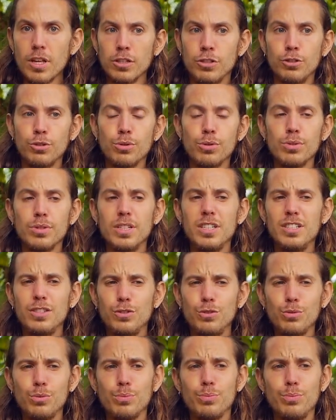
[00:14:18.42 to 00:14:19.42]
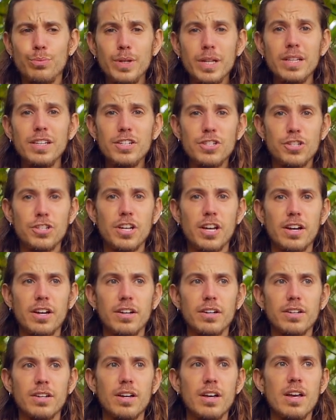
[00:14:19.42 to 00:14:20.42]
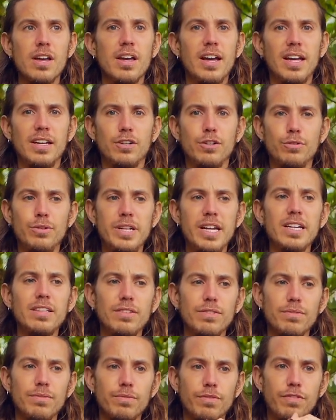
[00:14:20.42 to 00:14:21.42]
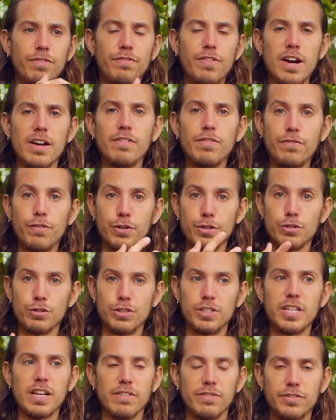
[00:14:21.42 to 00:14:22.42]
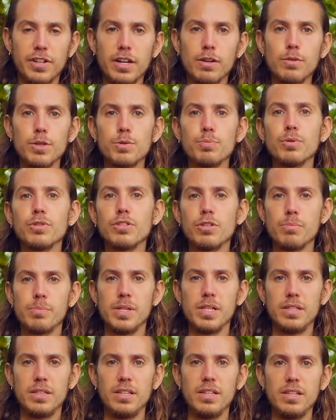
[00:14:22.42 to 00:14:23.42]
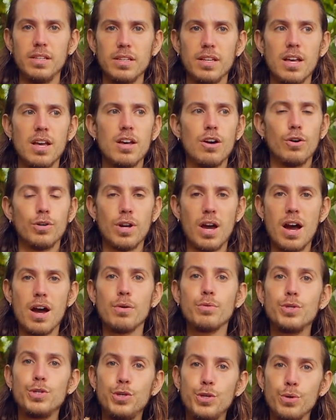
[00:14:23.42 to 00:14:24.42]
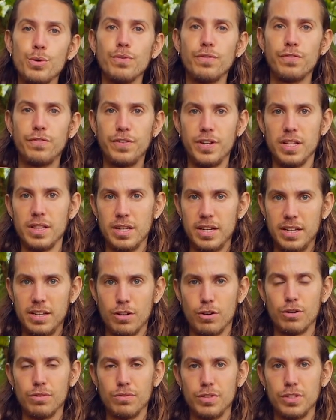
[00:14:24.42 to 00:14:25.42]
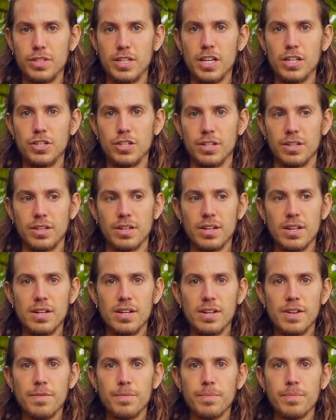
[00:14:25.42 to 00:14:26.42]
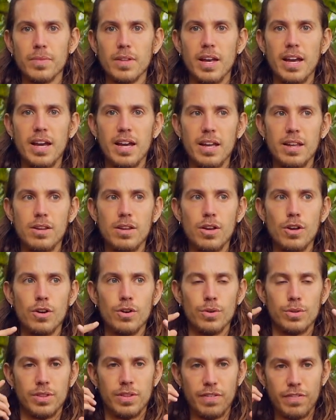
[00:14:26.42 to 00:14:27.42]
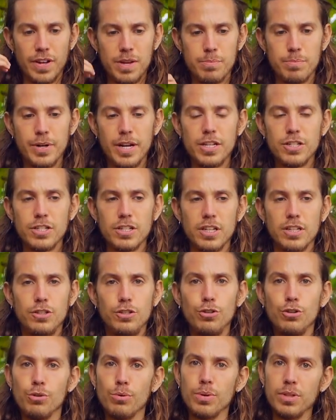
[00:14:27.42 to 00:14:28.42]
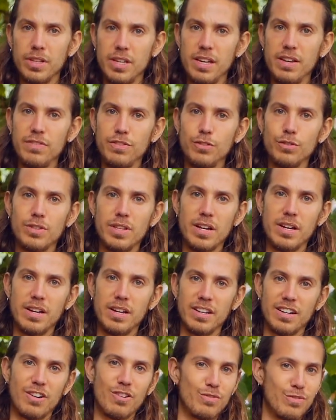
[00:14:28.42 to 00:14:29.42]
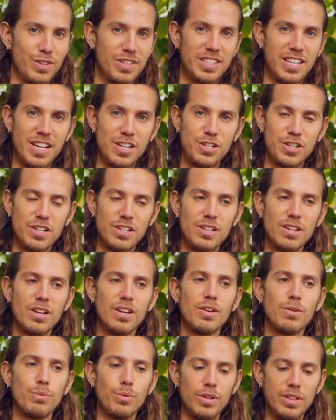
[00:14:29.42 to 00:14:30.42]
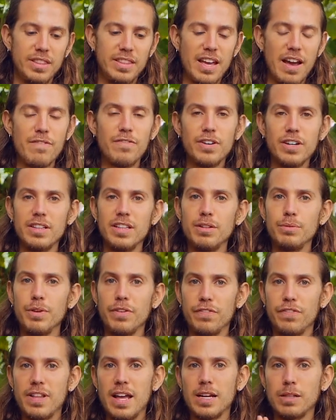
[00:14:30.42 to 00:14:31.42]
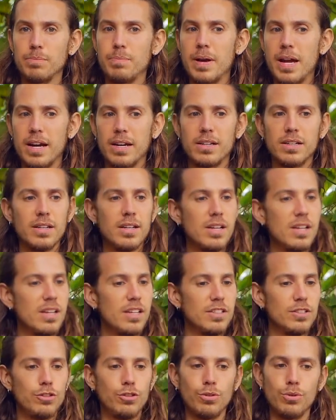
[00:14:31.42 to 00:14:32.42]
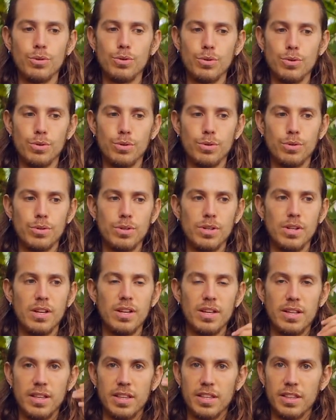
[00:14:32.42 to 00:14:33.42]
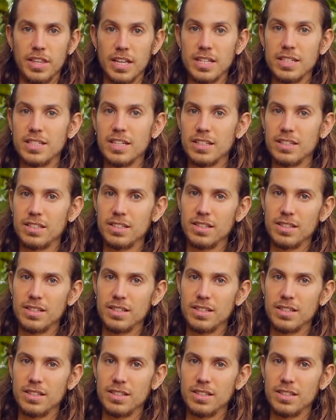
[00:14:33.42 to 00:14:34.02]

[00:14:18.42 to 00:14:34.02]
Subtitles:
tool is to really share and create fun for yourself. Take responsibility on how you feel in the conversation. And the vibration that you will give to the conversation will definitely reflect back to things that